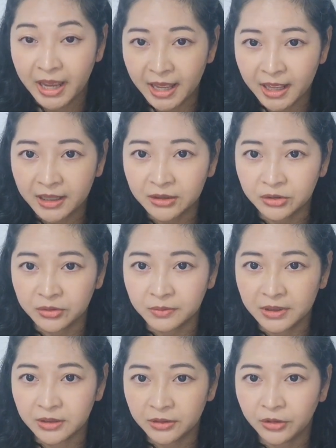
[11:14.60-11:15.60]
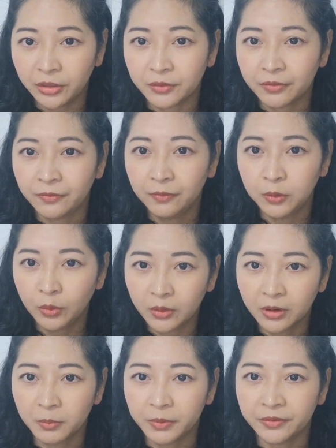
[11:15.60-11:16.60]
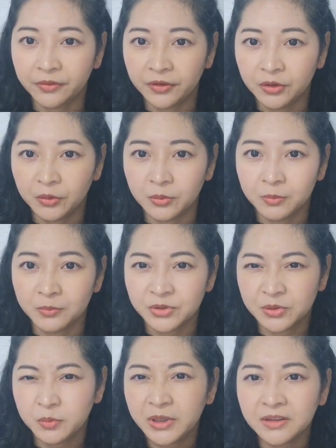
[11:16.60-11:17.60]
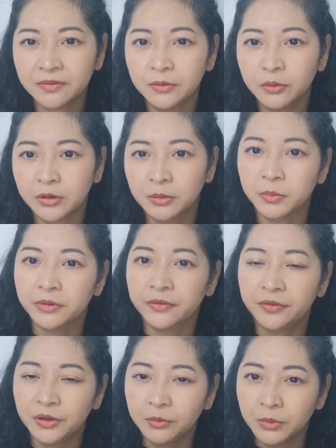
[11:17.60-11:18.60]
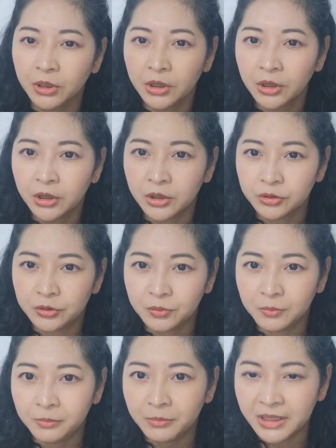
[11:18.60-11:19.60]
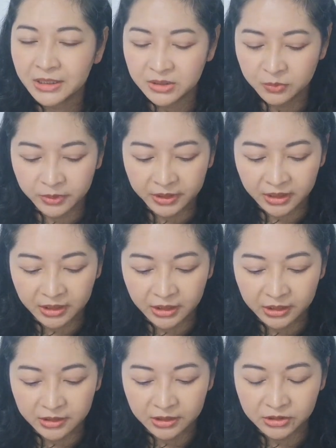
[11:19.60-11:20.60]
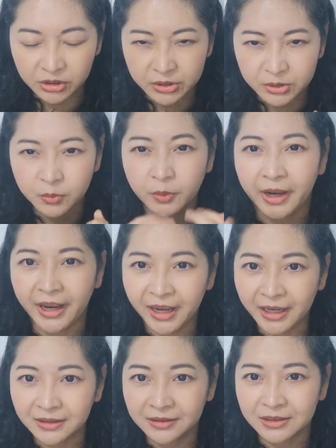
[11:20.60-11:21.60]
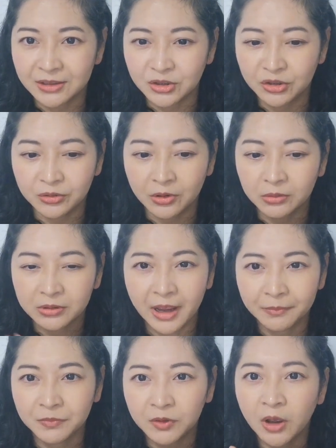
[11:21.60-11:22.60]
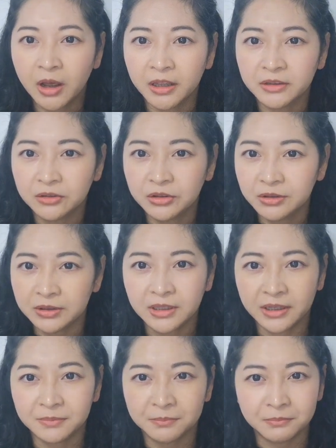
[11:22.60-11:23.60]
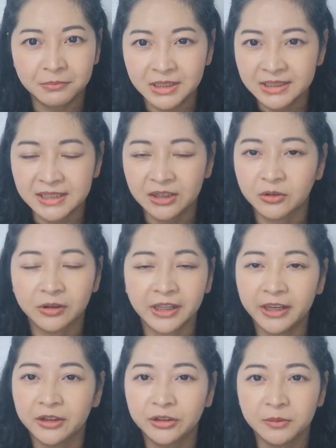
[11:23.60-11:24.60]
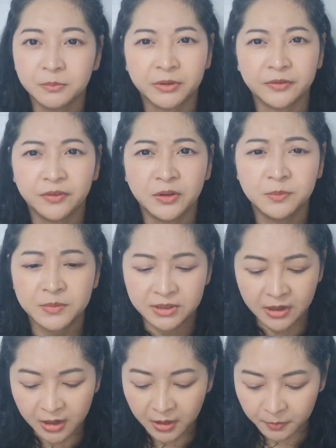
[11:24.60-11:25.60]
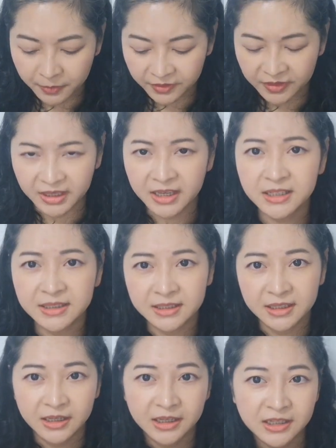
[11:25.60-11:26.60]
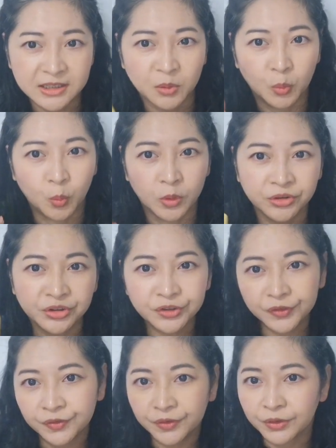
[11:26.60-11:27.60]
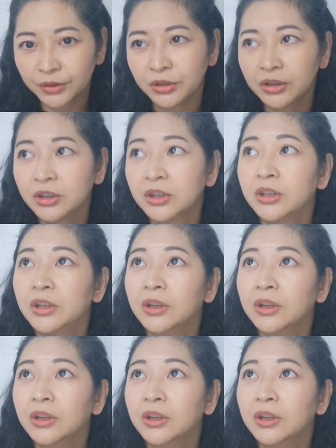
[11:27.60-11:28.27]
add to it, another floral perfume, sweet floral perfume to mix with it and then just create this new note. I'm not good at mixing or layering perfumes, but this is a wonderful